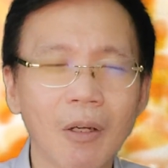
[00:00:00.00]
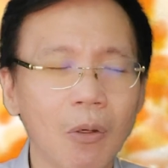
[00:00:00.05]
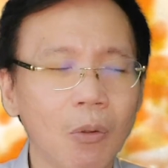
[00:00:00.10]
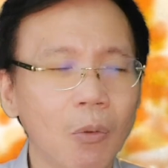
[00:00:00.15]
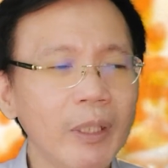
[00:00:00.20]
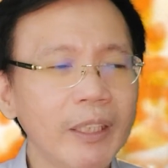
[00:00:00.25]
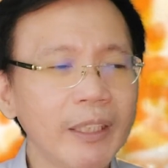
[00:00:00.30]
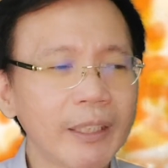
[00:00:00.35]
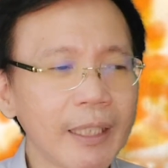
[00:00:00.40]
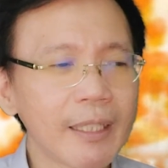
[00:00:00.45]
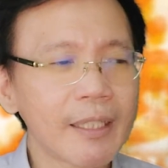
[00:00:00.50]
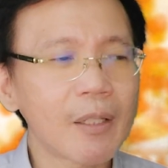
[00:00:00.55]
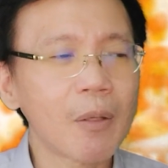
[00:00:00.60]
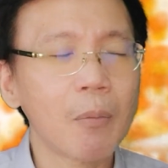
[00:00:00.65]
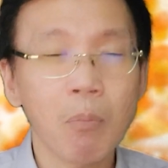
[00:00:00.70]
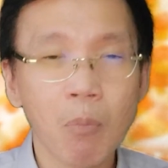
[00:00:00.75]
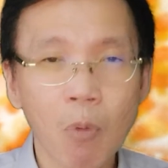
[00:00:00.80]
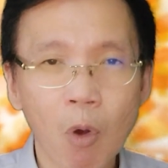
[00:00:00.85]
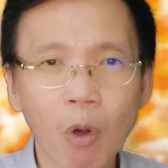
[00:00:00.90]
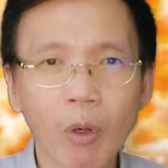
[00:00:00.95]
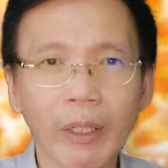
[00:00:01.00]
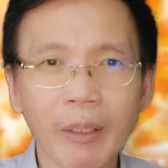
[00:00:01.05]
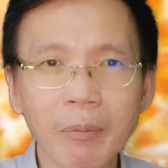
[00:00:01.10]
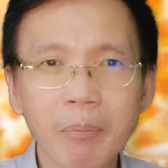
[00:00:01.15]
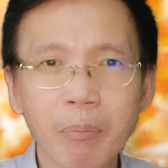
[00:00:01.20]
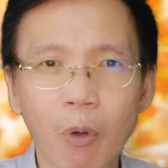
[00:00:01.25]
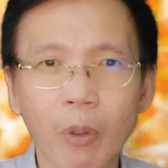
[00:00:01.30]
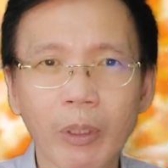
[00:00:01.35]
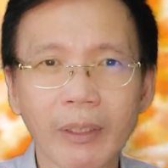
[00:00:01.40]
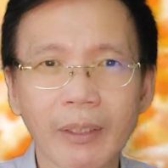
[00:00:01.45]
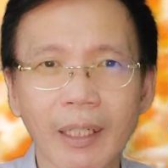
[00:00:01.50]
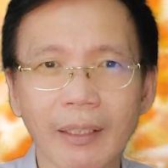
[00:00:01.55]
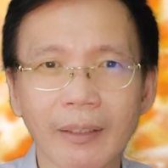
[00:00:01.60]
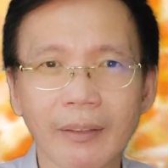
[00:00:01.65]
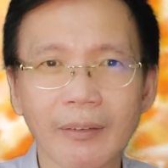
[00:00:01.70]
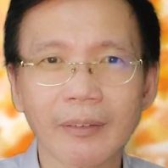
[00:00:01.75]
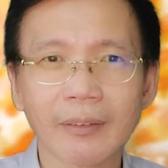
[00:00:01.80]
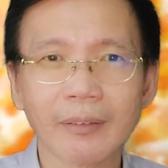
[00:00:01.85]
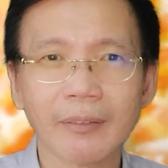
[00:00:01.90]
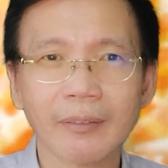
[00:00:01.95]
which is more
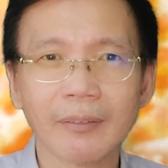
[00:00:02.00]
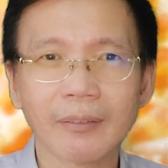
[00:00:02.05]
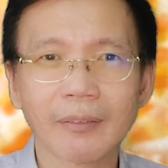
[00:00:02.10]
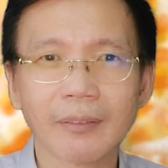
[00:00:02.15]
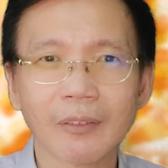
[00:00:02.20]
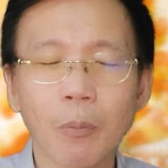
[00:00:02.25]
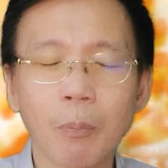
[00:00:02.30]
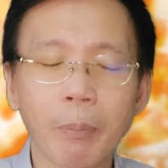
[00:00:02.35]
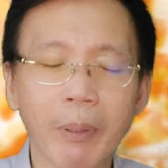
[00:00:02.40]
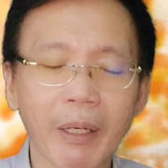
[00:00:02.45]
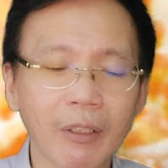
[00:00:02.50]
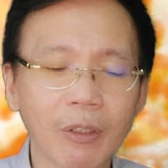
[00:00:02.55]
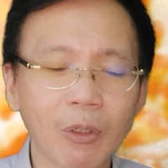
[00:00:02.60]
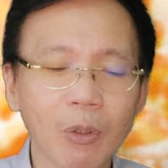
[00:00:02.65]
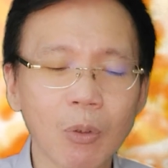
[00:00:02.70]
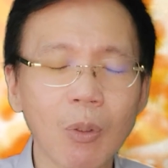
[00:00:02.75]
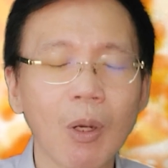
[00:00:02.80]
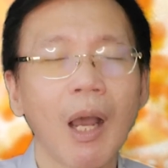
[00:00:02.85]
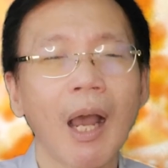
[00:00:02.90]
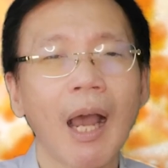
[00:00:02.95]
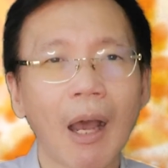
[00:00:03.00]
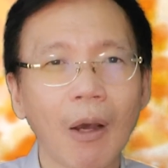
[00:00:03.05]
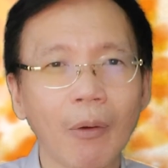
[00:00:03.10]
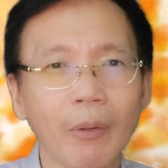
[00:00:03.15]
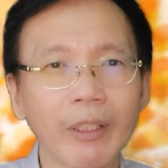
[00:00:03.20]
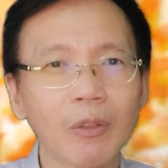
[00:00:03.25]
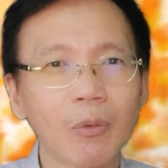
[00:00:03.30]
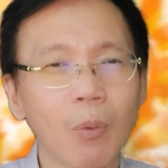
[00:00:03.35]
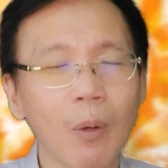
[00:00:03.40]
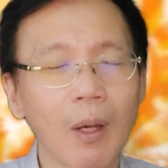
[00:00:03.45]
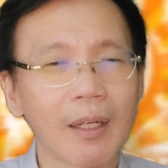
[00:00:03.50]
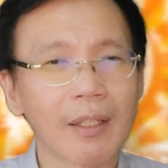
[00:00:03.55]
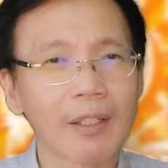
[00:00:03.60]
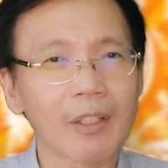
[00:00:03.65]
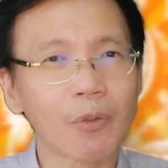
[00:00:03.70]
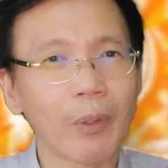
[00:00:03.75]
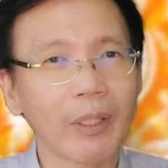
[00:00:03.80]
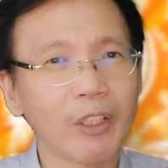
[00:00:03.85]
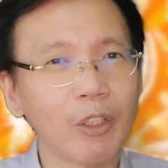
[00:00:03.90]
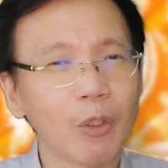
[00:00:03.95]
important compared to how it
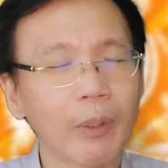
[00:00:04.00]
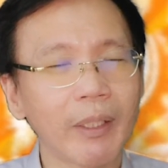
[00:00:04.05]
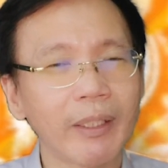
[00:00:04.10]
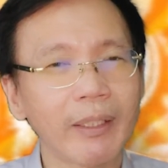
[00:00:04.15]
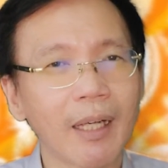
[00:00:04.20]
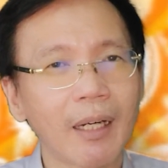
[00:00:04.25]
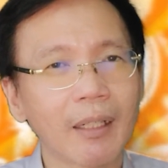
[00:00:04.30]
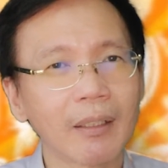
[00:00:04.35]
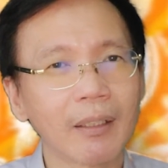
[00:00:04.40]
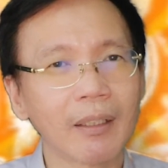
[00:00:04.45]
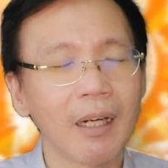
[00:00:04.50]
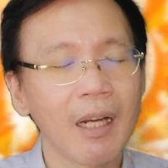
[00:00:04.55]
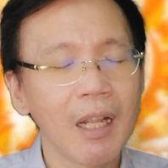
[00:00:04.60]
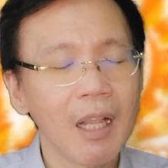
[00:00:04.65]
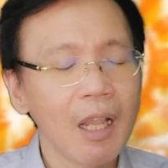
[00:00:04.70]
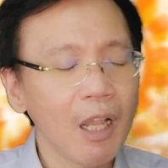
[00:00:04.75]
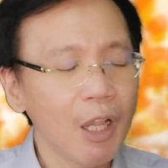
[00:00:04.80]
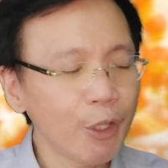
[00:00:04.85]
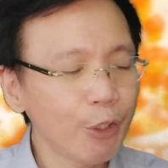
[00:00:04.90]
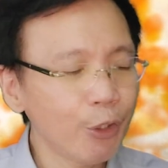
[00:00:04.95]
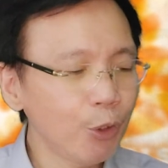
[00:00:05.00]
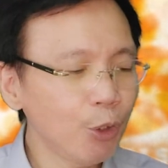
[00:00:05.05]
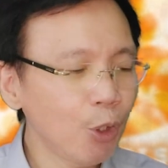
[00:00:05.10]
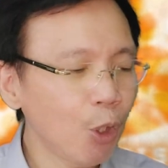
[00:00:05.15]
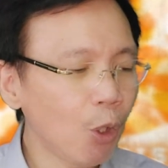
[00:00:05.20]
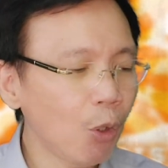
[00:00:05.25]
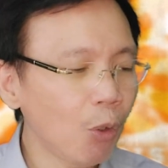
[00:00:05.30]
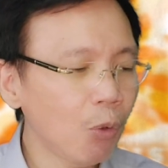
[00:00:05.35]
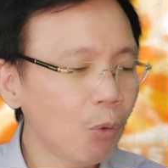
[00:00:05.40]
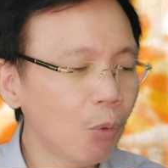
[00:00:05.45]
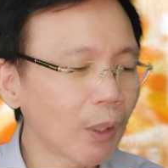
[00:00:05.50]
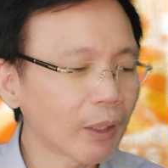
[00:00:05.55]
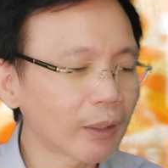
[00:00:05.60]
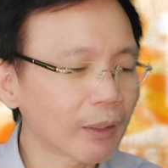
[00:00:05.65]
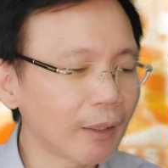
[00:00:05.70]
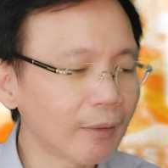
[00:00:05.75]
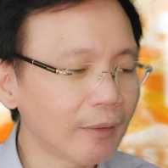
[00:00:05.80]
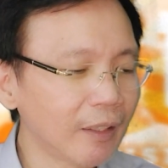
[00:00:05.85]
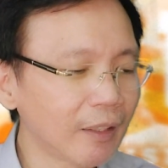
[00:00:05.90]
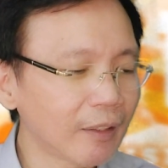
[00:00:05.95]
was when you were younger. You know
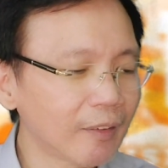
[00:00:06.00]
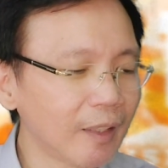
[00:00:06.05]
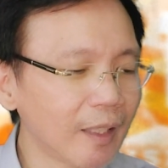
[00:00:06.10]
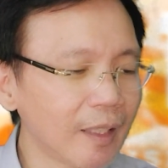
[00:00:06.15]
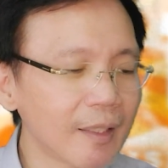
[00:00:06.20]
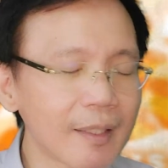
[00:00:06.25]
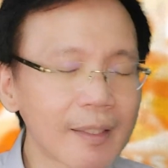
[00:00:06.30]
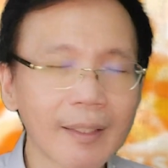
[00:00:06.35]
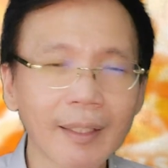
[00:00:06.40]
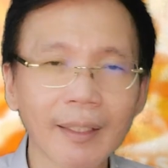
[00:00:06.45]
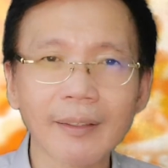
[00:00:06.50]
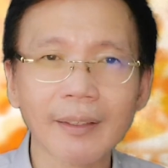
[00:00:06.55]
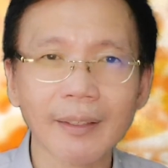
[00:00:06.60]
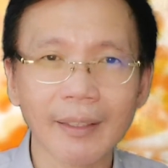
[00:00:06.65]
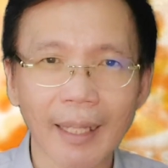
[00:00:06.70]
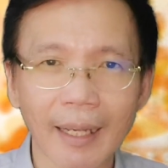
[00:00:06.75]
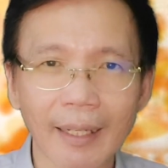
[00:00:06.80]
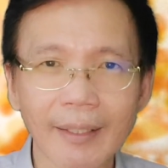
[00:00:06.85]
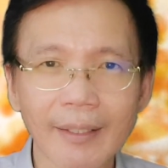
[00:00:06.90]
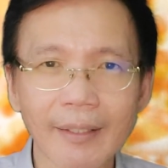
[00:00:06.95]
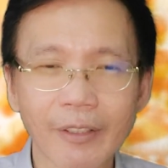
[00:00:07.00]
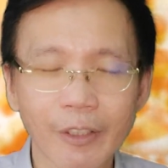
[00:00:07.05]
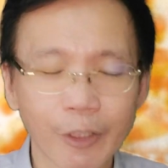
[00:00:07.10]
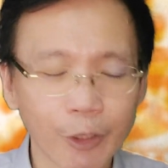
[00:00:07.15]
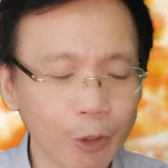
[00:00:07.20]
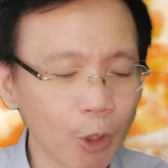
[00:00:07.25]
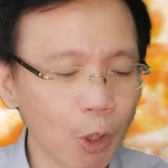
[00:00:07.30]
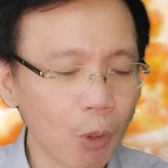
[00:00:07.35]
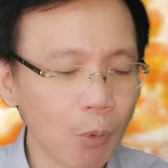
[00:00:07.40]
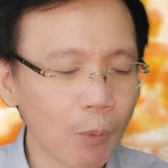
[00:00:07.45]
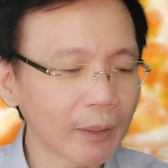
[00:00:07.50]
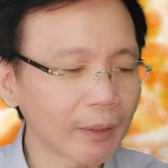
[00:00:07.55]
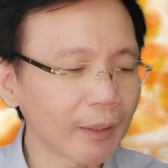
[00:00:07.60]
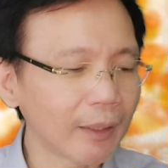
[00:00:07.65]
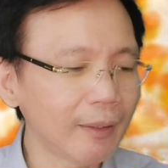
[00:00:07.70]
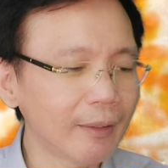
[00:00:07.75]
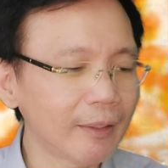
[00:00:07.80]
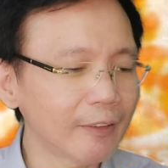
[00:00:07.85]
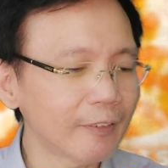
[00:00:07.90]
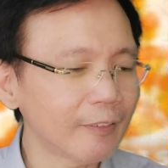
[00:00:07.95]
what are the things that last. You know what
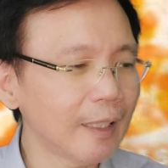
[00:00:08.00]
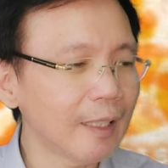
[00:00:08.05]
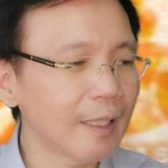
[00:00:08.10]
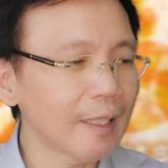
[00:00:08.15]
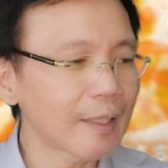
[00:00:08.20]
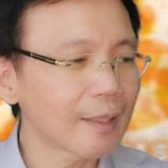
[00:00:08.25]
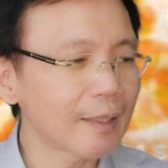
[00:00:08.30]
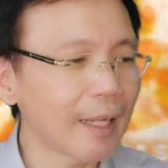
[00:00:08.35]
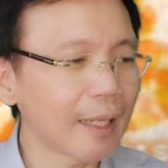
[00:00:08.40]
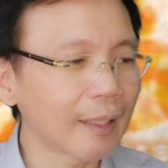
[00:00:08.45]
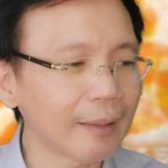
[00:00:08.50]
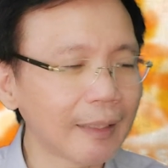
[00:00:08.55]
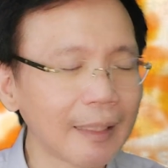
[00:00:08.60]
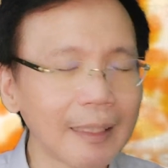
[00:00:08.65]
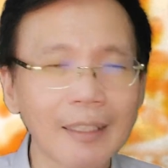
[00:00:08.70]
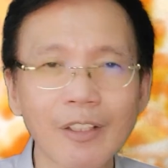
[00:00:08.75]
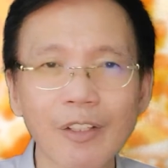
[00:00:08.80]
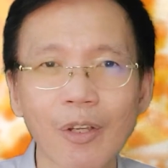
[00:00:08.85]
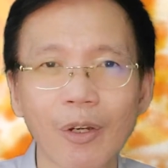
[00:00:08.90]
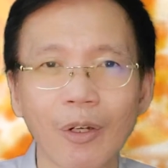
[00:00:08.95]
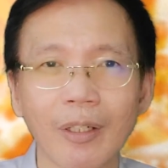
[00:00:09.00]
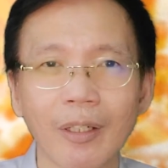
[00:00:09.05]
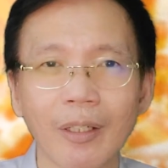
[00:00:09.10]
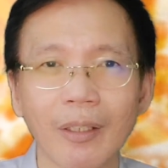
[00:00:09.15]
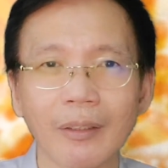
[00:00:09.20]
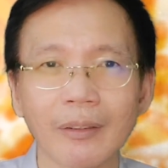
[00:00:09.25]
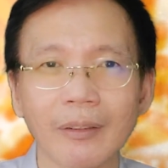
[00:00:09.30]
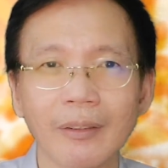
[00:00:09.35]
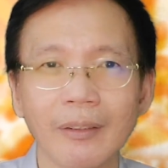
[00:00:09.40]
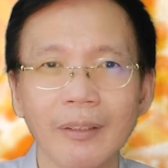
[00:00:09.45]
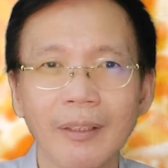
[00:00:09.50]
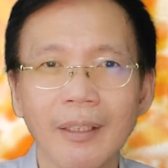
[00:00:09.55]
are the things that eternal.